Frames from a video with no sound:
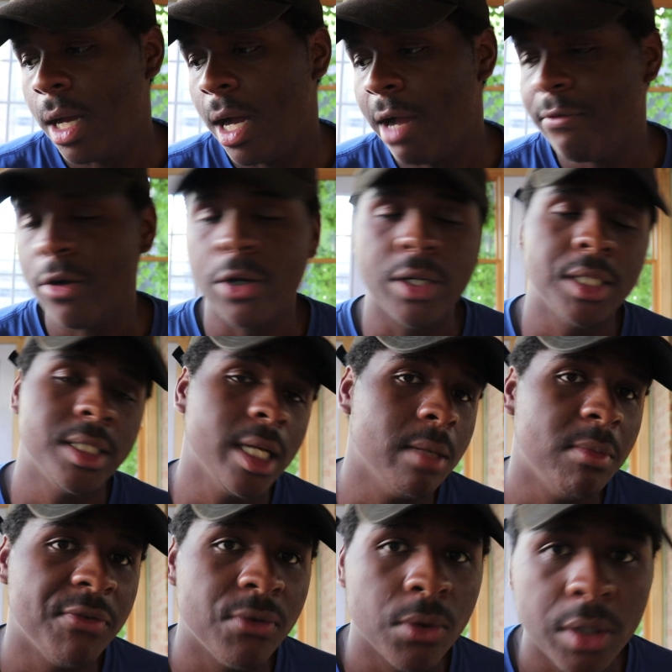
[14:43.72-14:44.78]
I've already said
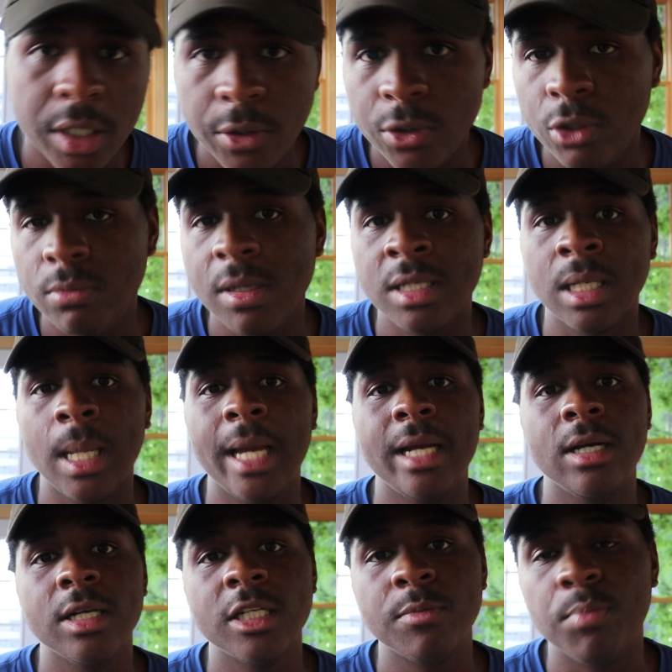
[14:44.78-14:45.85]
it before, YouTube doesn't
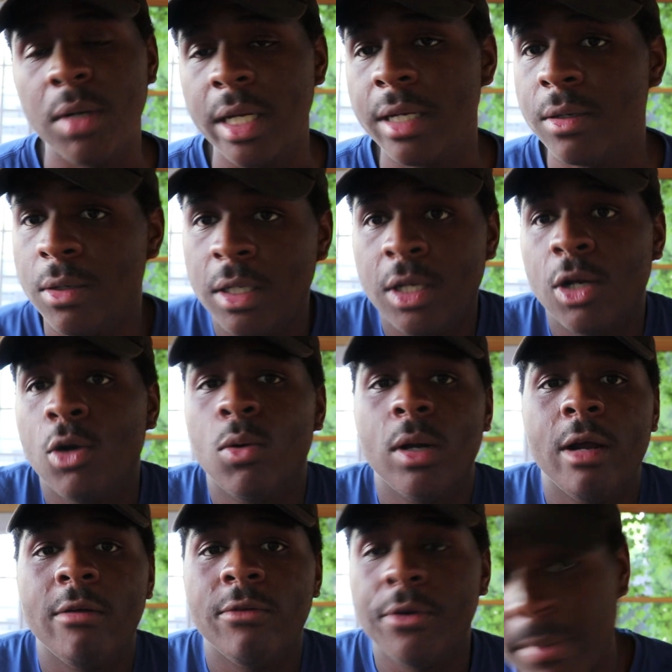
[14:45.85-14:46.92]
like us, but you know,
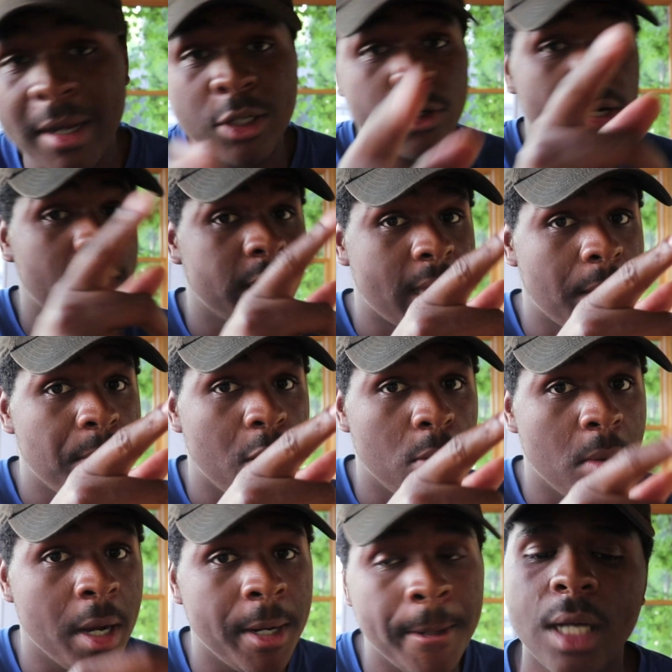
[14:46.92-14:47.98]
whatever. Just make sure to hit that
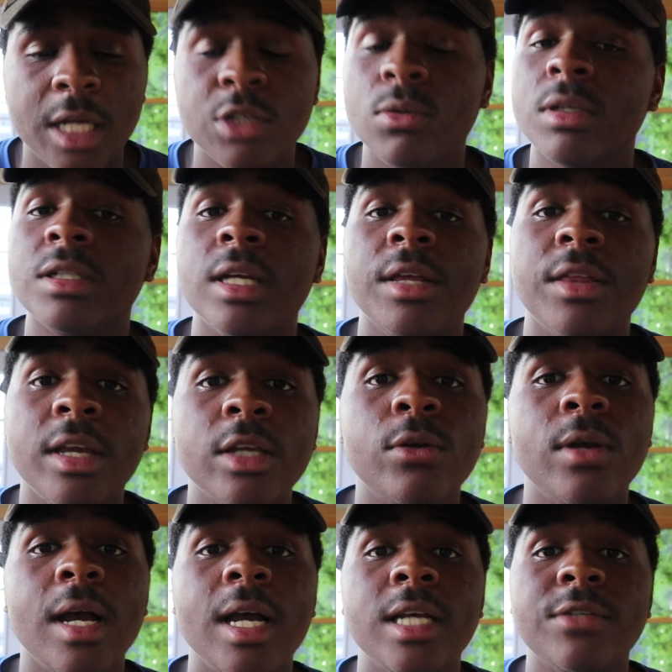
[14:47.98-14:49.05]
bell button. I just want to say thank
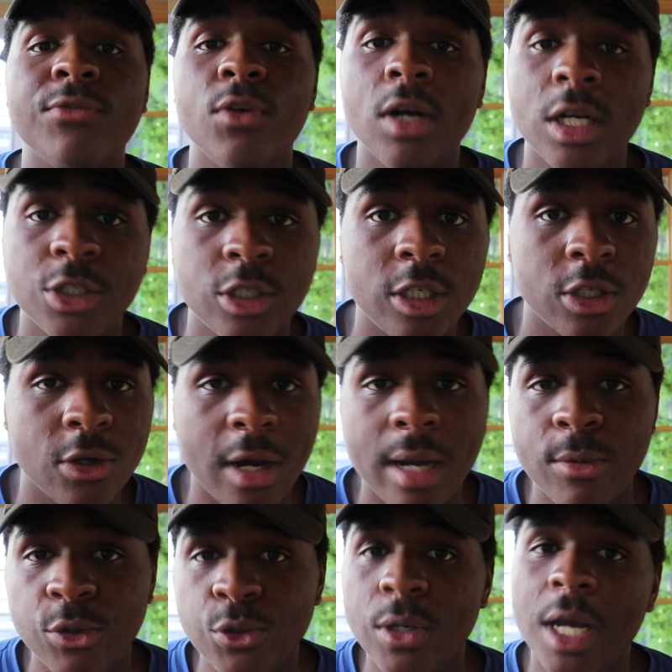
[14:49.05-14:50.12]
you guys for 100
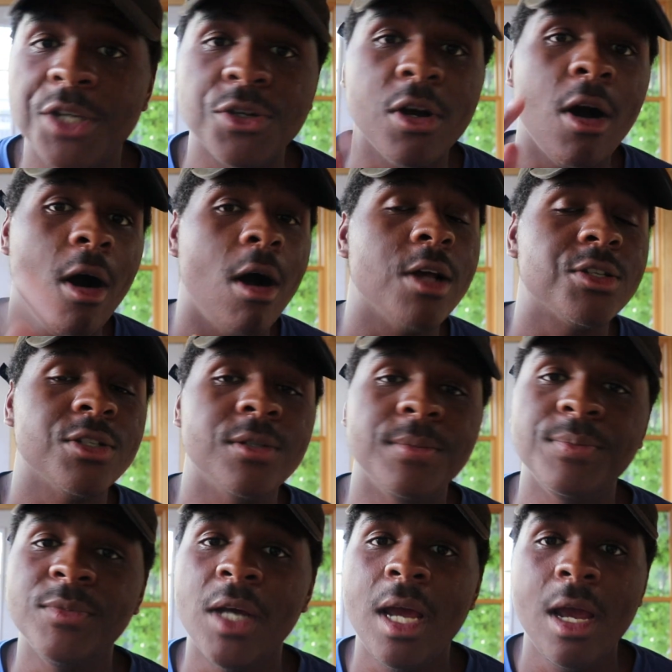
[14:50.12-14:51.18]
subscribers. You guys are
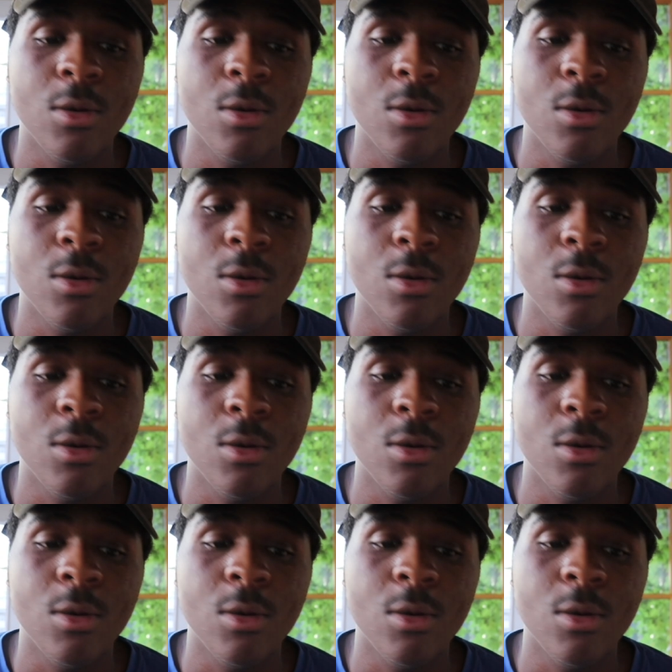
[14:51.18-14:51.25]
awesome.